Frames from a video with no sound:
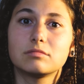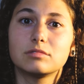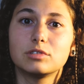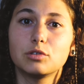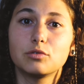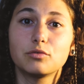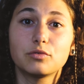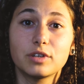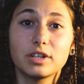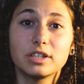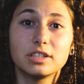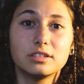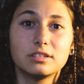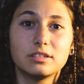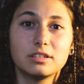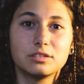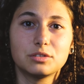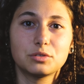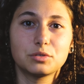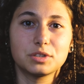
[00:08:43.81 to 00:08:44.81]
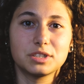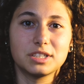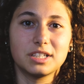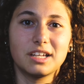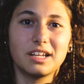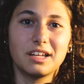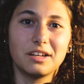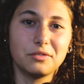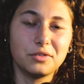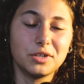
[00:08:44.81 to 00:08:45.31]
Don't find it
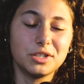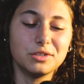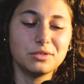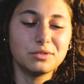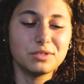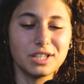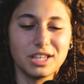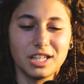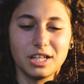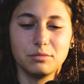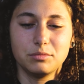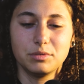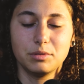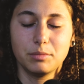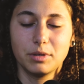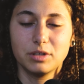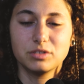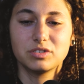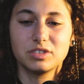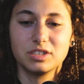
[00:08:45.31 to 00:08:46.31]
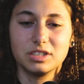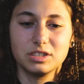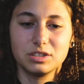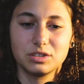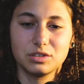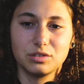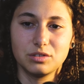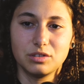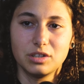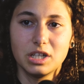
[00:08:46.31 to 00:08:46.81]
interesting if I don't climb the mountain,
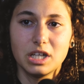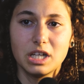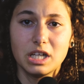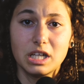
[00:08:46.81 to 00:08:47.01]
so